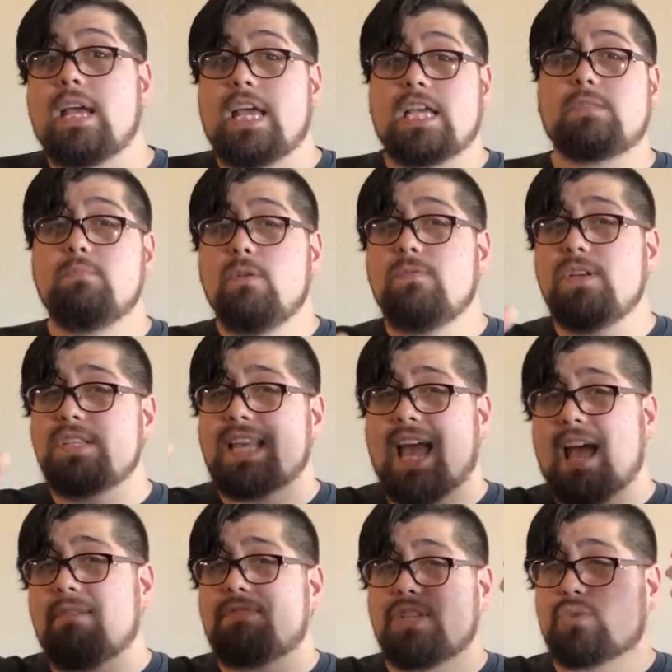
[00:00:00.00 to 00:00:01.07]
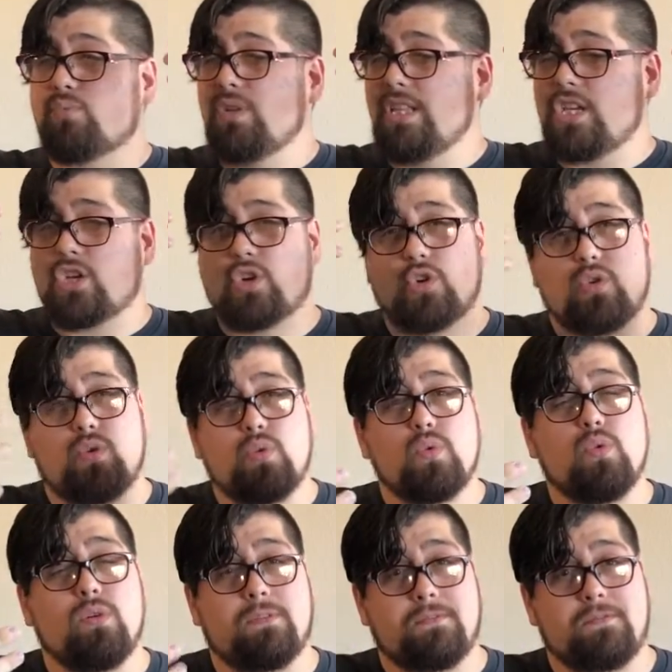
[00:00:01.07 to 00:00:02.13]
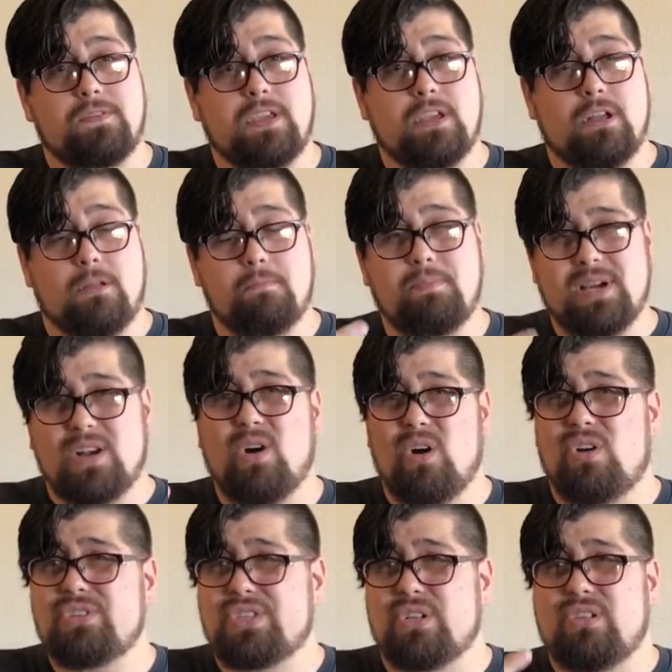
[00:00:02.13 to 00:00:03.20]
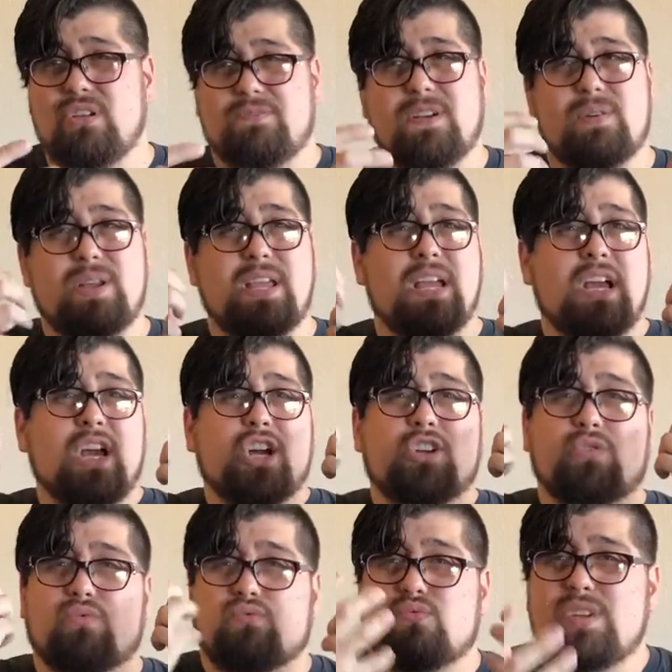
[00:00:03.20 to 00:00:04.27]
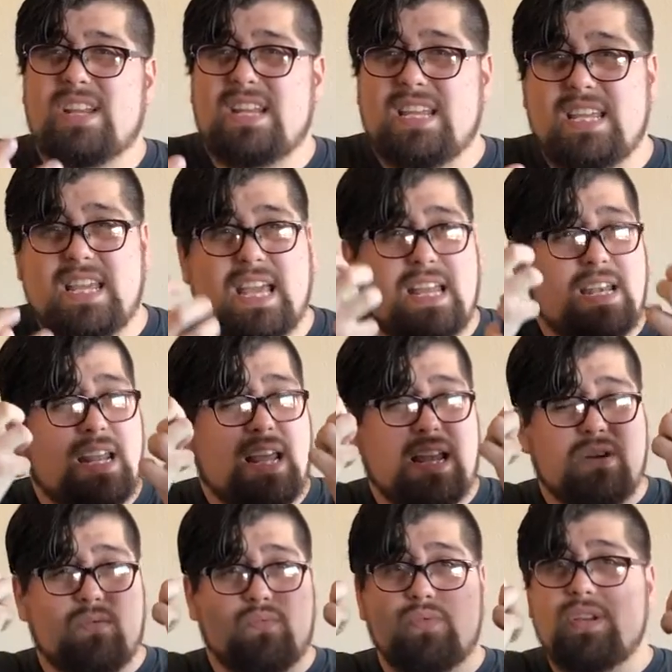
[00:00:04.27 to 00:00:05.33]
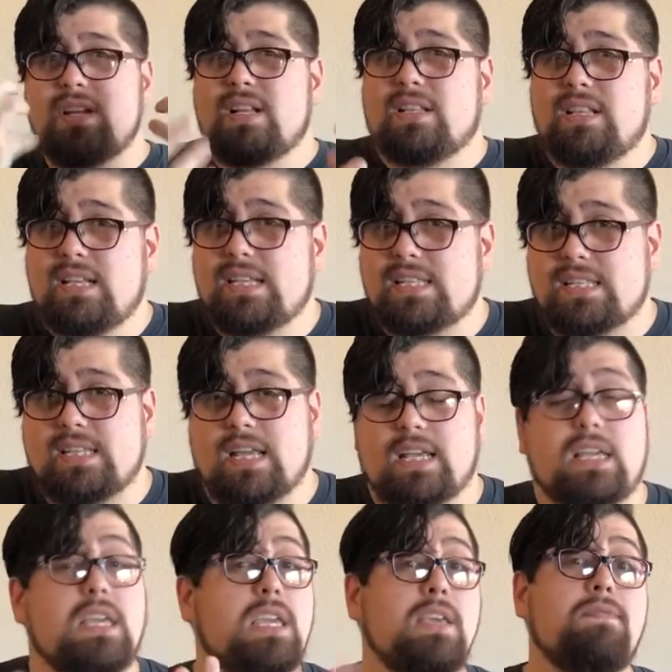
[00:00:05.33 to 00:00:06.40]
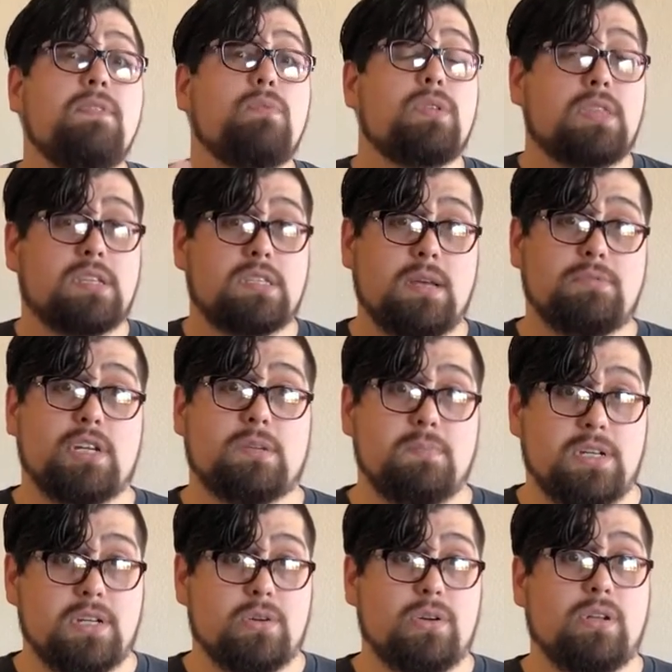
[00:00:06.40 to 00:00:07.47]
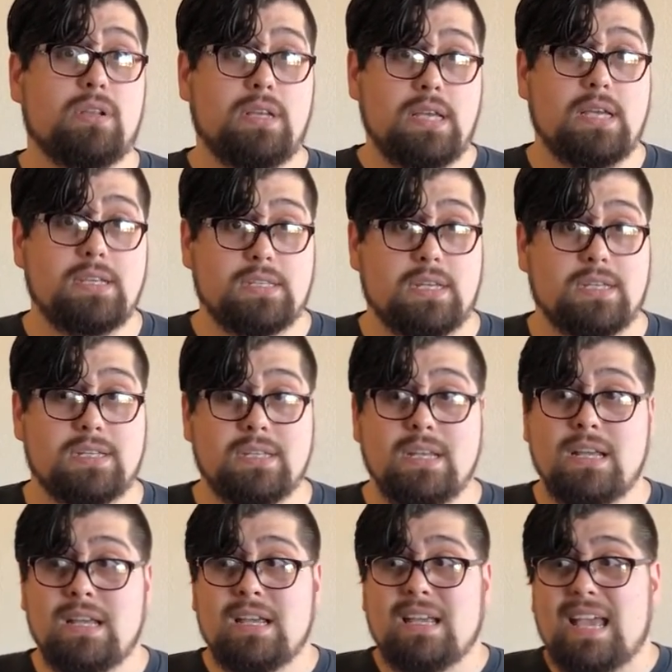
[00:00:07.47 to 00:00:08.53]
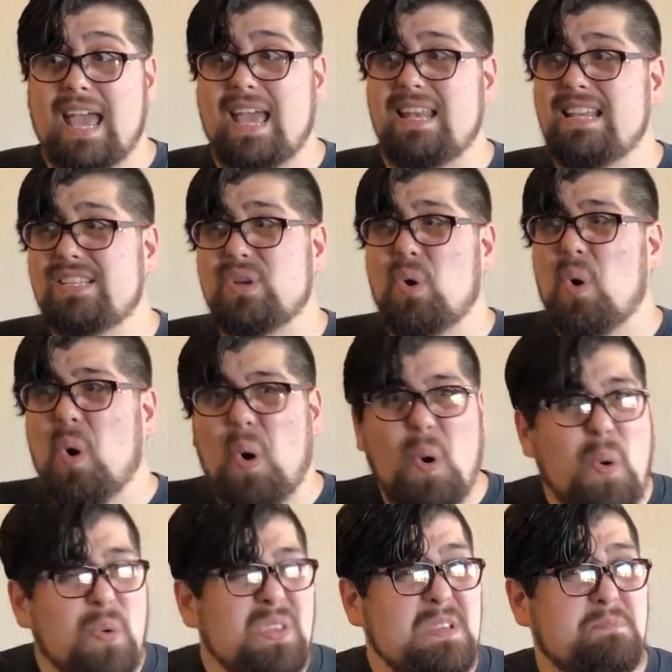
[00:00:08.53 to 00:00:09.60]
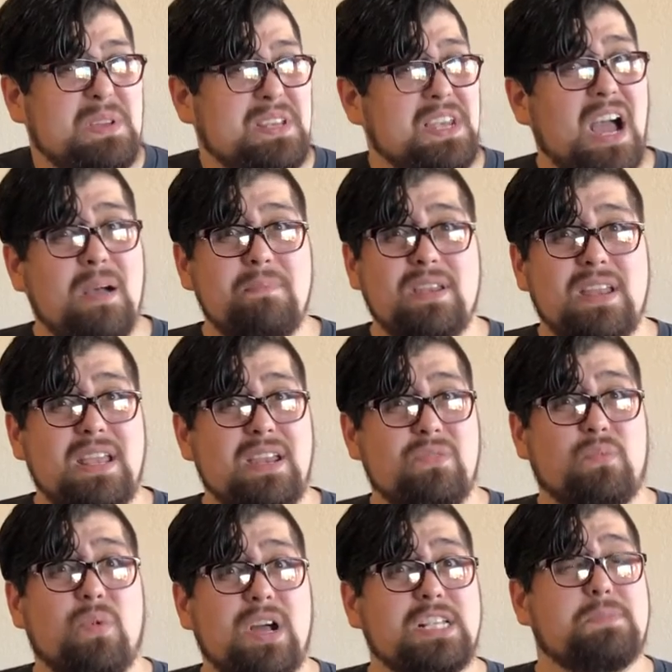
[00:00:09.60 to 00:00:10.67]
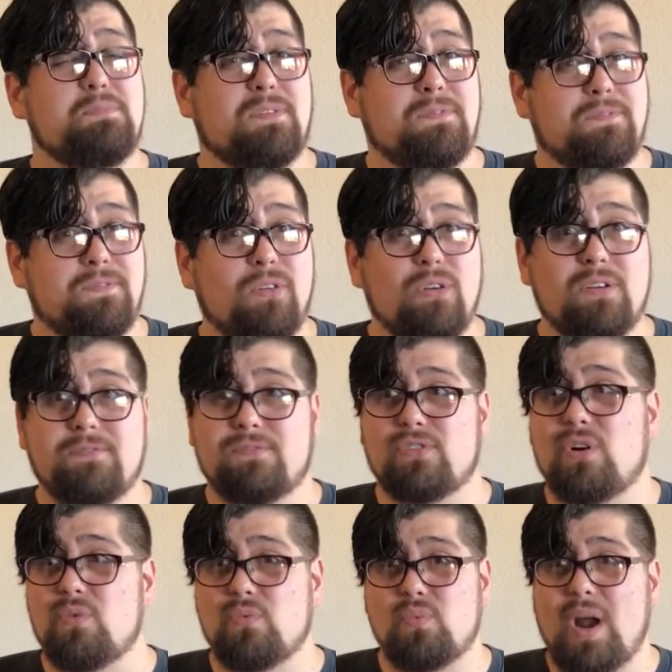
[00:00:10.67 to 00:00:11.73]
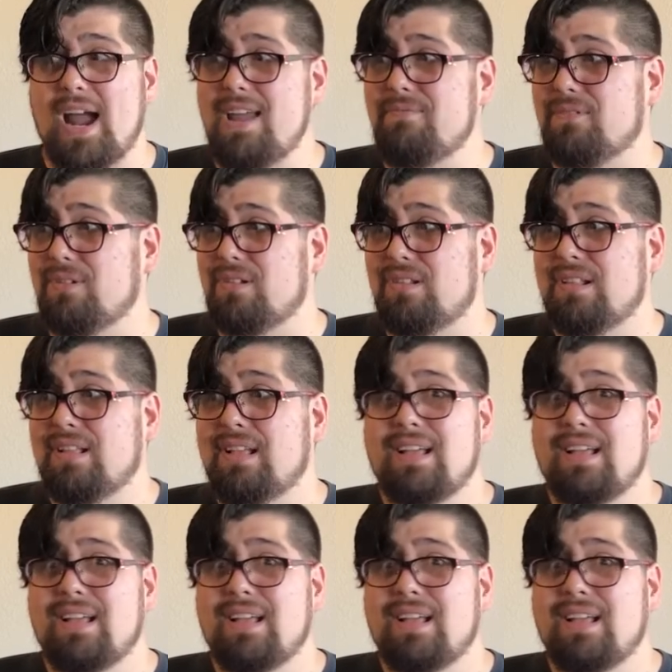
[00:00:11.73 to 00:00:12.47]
His movies have this really cool feel, but also look very gritty and realistic, even when the subject material isn't. And he's only been nominated once before for Arrival.